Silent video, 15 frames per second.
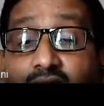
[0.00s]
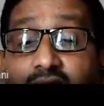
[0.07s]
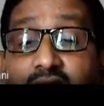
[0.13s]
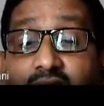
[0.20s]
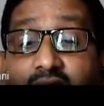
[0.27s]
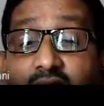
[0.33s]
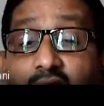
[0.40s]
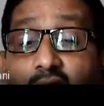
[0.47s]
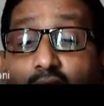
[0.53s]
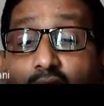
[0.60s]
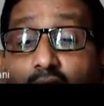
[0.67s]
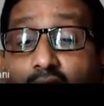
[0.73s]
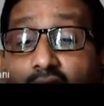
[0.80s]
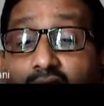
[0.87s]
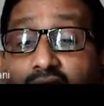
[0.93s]
then I have
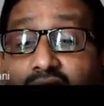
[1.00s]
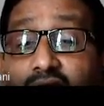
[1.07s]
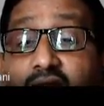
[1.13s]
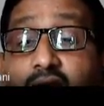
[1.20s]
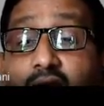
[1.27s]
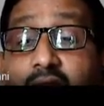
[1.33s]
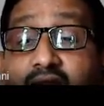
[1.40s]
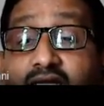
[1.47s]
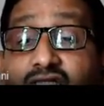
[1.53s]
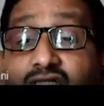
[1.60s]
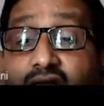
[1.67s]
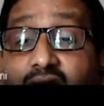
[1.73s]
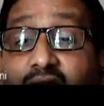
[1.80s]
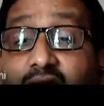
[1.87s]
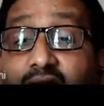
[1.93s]
all the 3 can
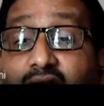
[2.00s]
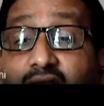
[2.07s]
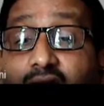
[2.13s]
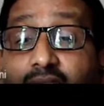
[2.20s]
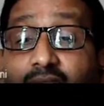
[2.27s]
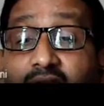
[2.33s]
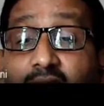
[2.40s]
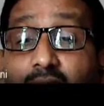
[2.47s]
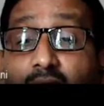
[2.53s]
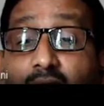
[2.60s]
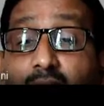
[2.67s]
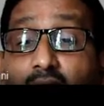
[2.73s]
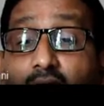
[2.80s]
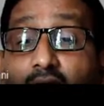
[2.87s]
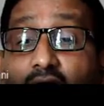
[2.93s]
generate
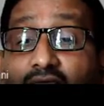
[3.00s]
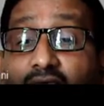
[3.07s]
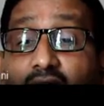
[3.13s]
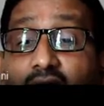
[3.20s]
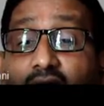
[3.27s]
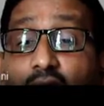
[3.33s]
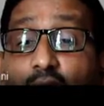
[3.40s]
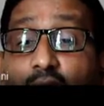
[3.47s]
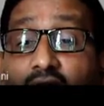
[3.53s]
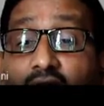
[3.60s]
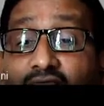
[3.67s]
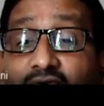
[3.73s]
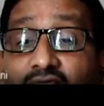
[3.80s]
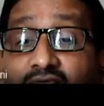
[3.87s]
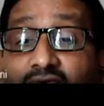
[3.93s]
minimum of
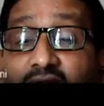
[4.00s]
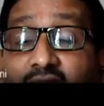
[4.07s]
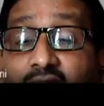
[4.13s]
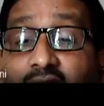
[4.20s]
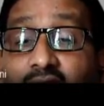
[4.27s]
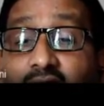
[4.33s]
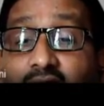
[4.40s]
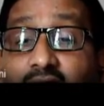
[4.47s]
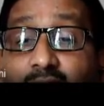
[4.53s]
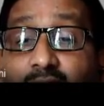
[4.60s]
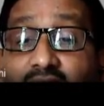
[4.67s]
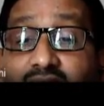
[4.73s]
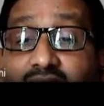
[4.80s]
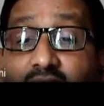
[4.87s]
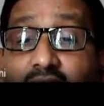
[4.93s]
150
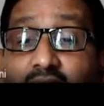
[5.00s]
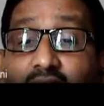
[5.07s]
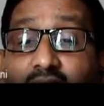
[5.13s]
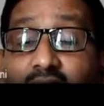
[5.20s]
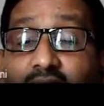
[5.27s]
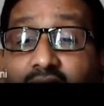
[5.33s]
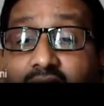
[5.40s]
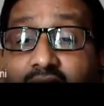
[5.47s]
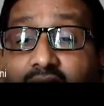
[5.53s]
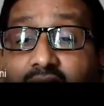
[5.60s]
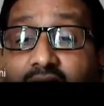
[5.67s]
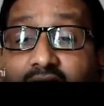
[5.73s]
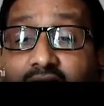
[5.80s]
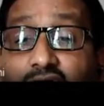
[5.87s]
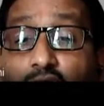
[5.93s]
plus 100.
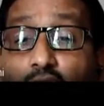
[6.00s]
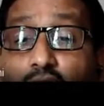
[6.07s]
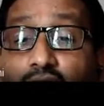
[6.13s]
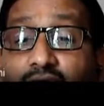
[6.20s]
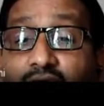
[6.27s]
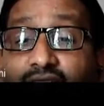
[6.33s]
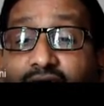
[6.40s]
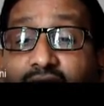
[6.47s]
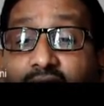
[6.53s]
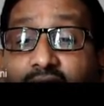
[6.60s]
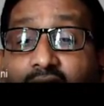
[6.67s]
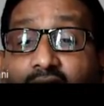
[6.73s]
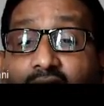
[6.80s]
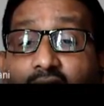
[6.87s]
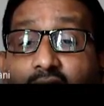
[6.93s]
It is
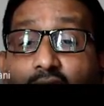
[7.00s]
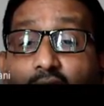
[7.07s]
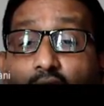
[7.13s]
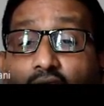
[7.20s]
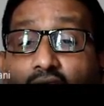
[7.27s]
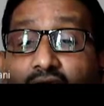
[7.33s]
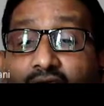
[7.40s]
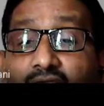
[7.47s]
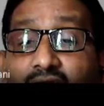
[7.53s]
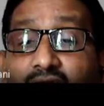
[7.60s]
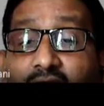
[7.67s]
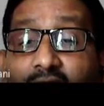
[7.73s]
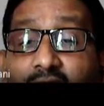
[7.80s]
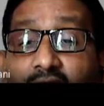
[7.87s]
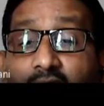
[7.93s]
250
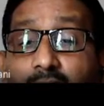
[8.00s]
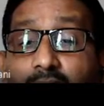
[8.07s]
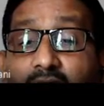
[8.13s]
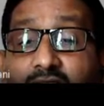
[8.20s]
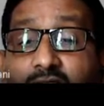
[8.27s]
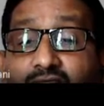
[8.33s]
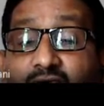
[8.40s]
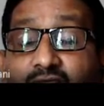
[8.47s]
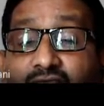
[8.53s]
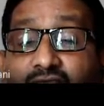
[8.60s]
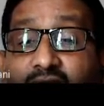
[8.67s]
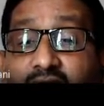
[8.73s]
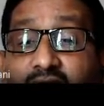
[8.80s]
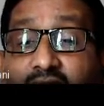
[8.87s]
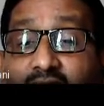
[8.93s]
250 plus
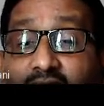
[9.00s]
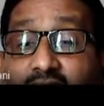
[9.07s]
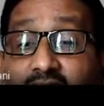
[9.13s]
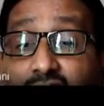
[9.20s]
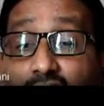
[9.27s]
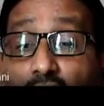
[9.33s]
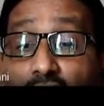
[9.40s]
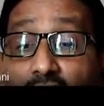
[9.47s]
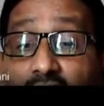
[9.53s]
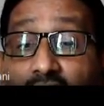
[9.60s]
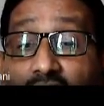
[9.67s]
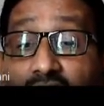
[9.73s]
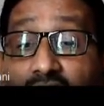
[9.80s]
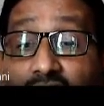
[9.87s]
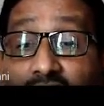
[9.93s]
50 is called
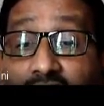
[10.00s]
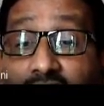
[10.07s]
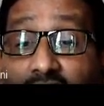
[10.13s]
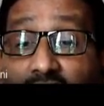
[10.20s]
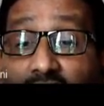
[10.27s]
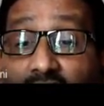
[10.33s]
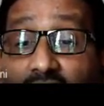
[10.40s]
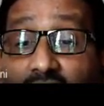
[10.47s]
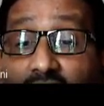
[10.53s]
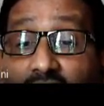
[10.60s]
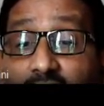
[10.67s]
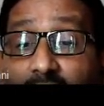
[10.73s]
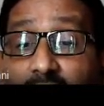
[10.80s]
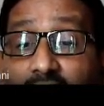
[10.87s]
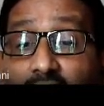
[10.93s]

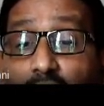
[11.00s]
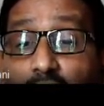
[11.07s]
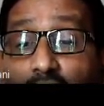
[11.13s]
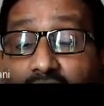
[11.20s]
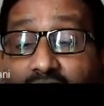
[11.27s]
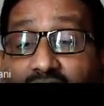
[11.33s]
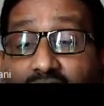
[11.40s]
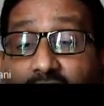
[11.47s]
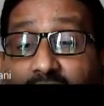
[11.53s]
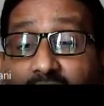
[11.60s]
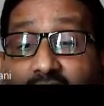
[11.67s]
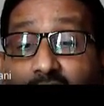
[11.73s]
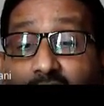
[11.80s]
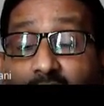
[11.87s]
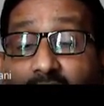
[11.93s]
300 megawatt is the
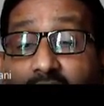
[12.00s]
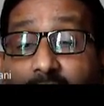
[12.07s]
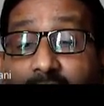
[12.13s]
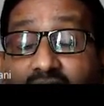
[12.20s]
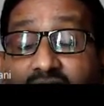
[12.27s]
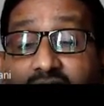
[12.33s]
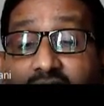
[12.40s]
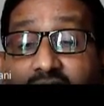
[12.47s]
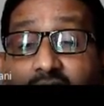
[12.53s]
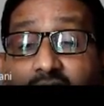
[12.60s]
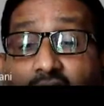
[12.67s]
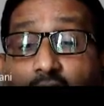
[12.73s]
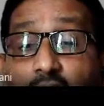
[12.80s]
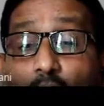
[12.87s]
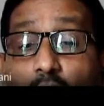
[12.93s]
minimum capacity
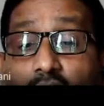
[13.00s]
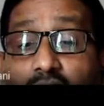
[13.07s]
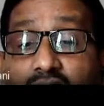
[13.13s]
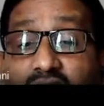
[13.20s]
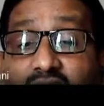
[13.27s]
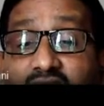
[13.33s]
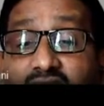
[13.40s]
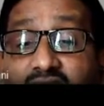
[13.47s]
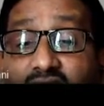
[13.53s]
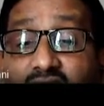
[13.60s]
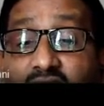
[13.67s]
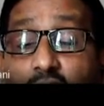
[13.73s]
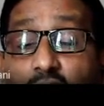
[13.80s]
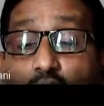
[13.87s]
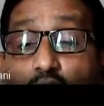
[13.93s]
what these
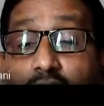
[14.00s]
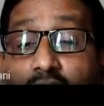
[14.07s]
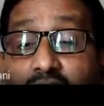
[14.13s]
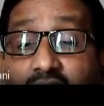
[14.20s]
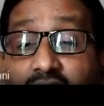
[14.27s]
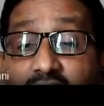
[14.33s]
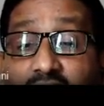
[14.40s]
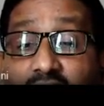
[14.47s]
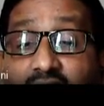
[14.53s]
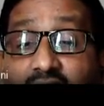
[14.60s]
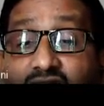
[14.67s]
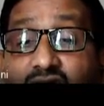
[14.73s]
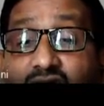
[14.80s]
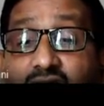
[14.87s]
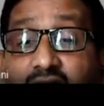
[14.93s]
three together
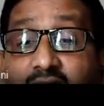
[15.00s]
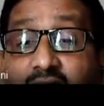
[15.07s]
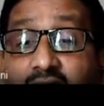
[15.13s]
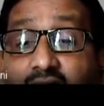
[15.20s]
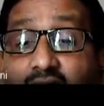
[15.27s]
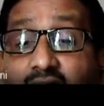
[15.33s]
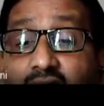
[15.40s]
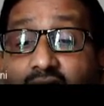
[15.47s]
can generate.